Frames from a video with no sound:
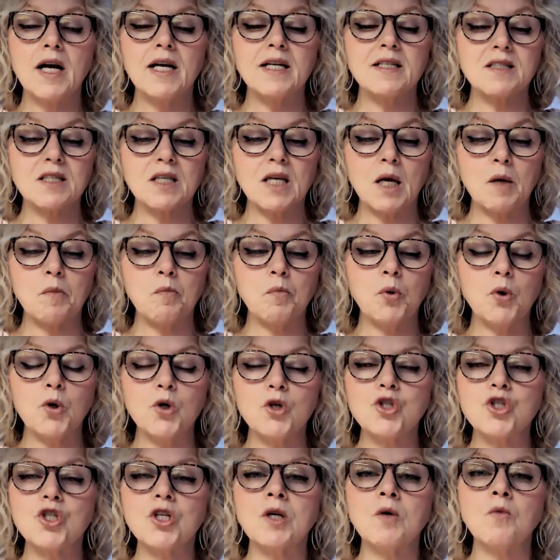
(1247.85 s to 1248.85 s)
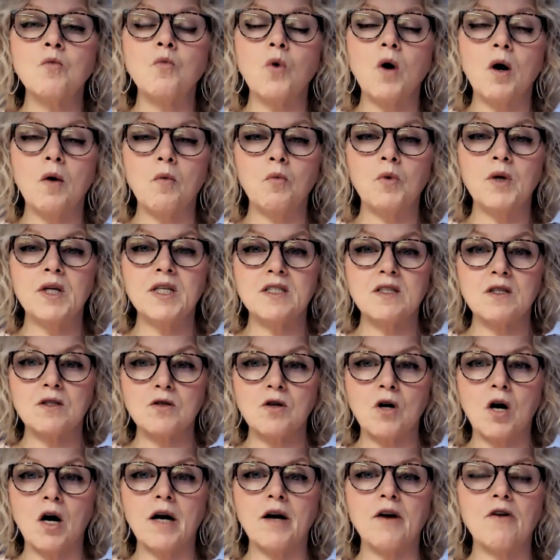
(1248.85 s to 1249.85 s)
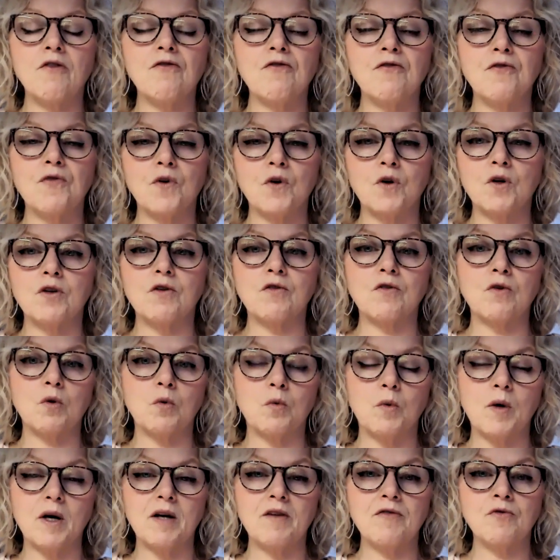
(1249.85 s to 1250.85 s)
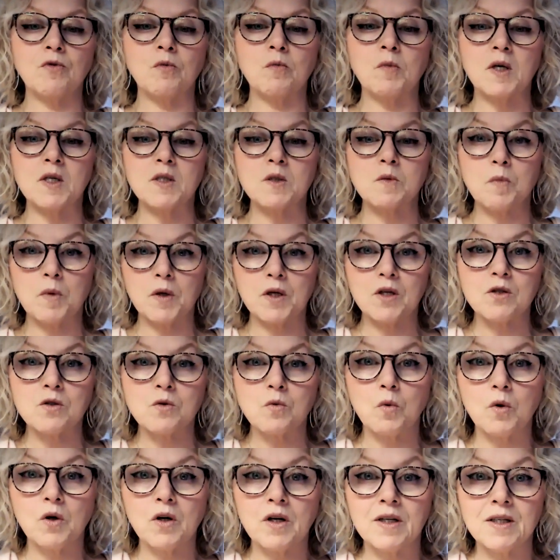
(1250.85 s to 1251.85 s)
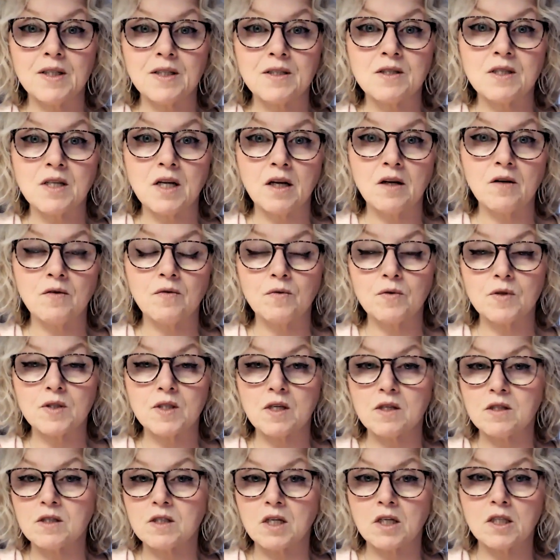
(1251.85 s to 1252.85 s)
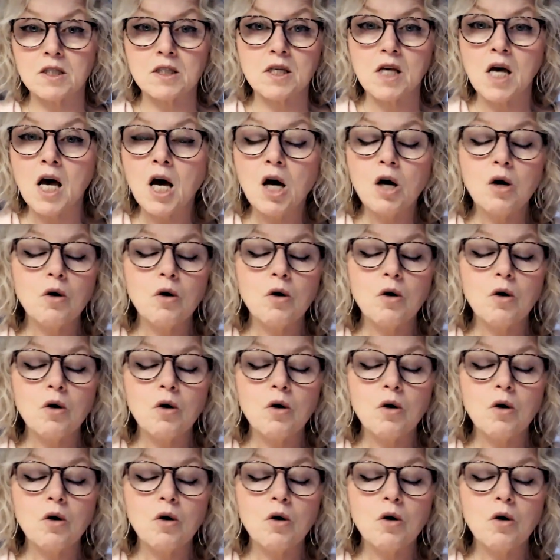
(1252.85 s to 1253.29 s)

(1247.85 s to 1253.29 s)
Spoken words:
it's like pushing what we desire further away from us because we're in a state of resistance.